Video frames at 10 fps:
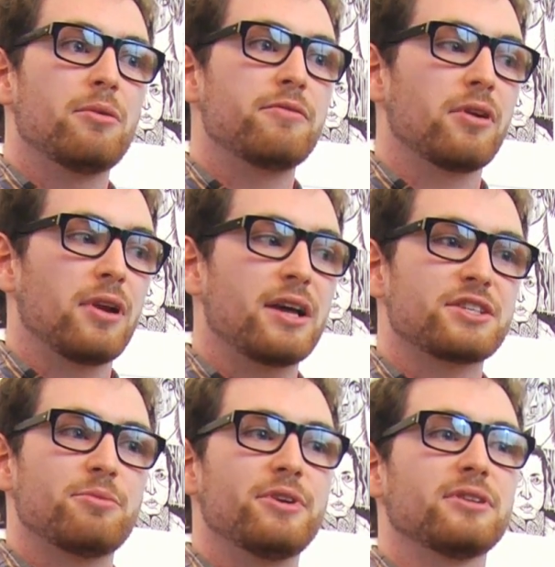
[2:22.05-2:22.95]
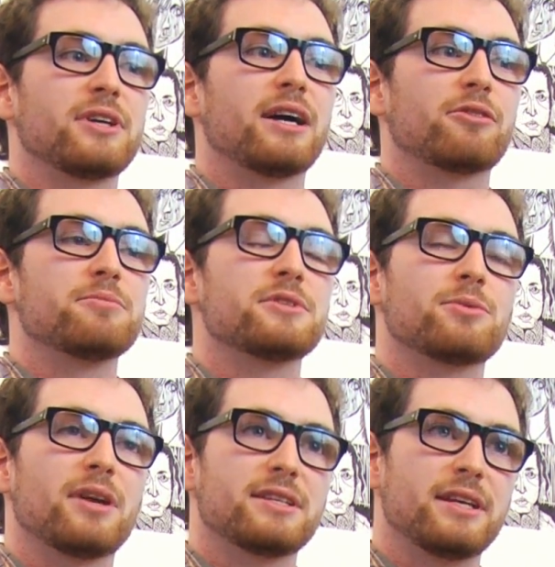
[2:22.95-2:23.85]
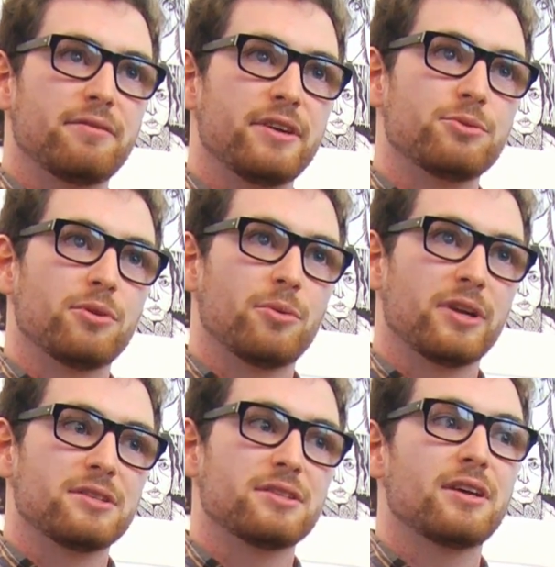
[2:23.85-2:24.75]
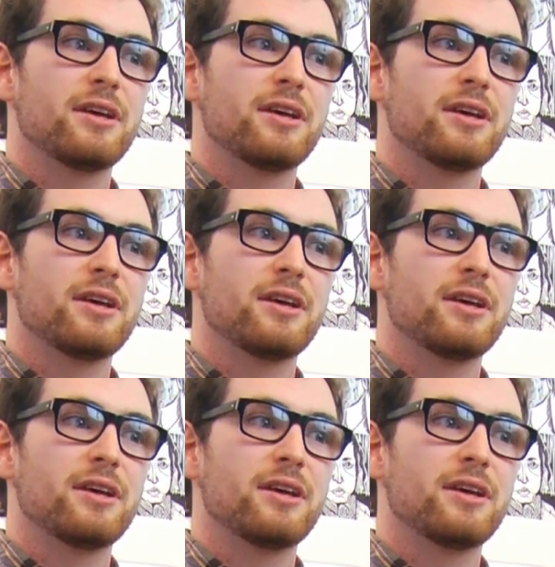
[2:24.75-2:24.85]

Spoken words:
We've got large communal dark rooms as well as individual ones,